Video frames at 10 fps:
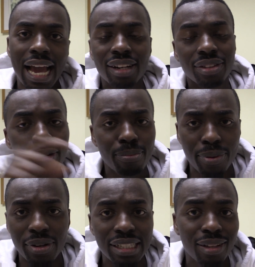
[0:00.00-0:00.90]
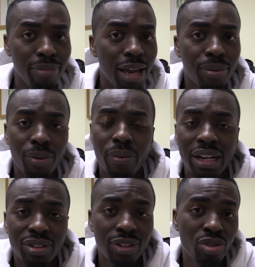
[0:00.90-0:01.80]
another person in the Bible who
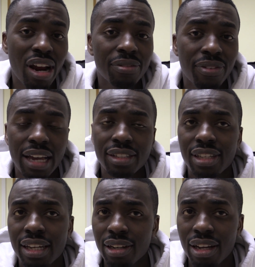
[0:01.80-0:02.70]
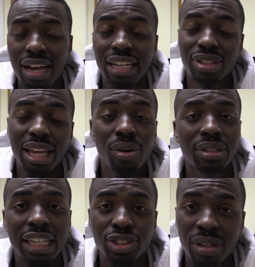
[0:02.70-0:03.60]
went on a dry fast, and actually a whole
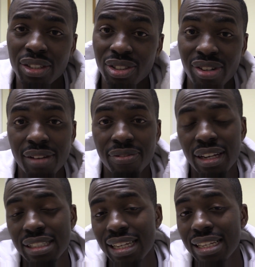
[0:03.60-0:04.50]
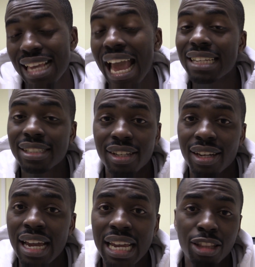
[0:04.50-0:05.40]
nation went on a dry fast, is
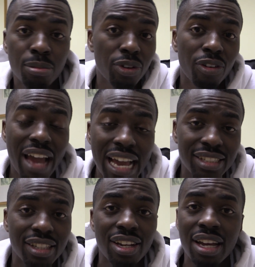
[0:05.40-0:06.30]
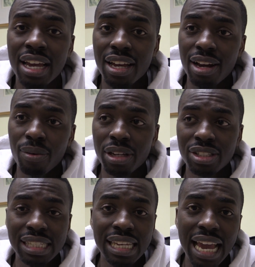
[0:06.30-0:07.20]
Esther. In the book of Esther, we
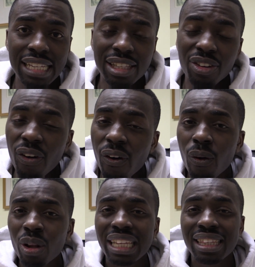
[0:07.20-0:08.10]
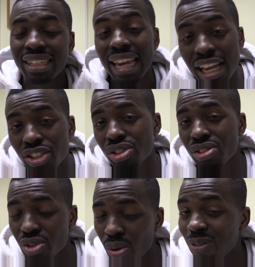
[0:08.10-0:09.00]
see Esther calling the
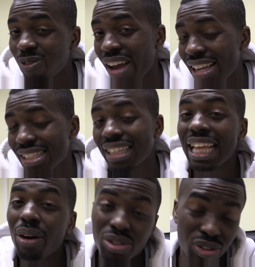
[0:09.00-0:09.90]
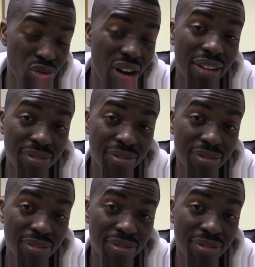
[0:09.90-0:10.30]
nation to a fast. That was a dry